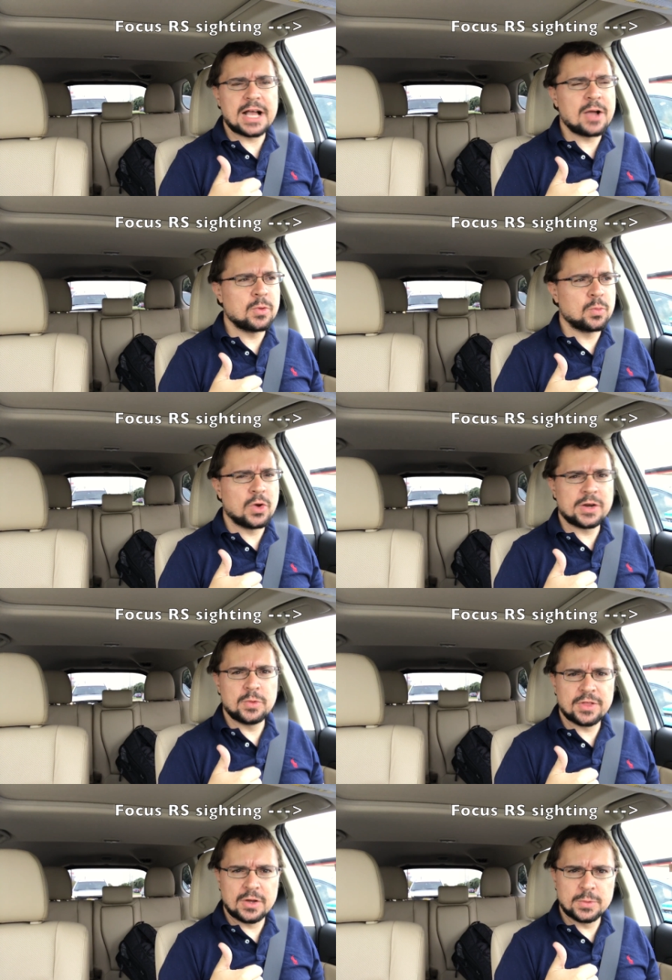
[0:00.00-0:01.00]
I would want it
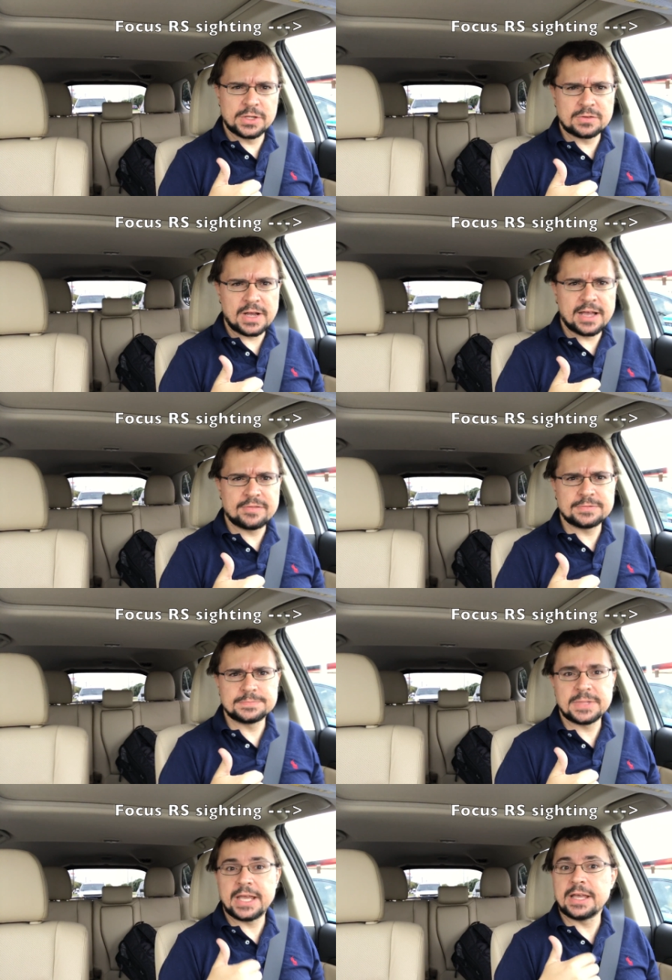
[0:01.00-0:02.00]
with all-wheel drive,
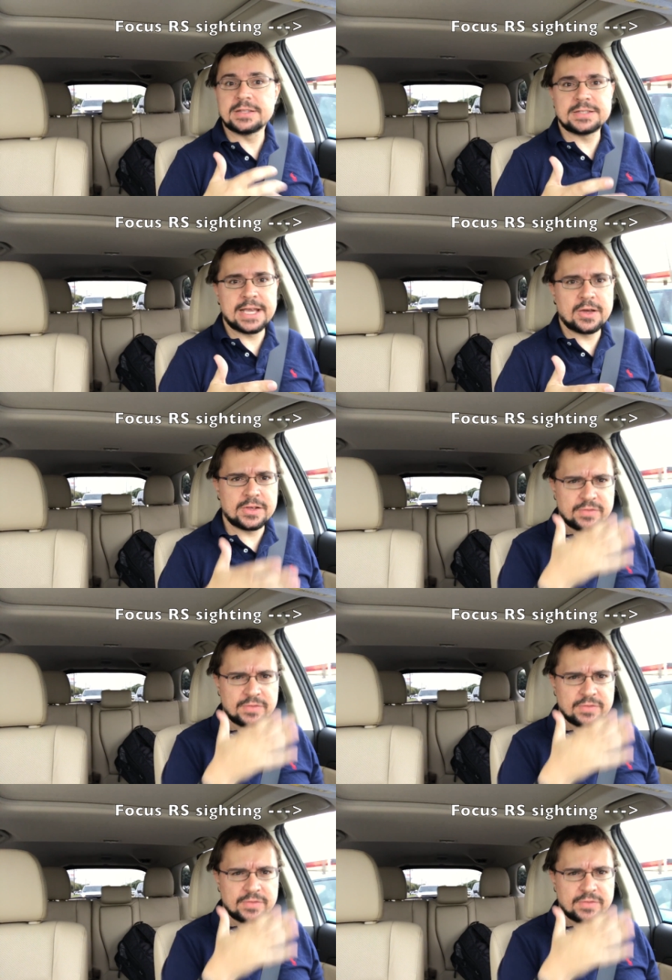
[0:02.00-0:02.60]
hands down.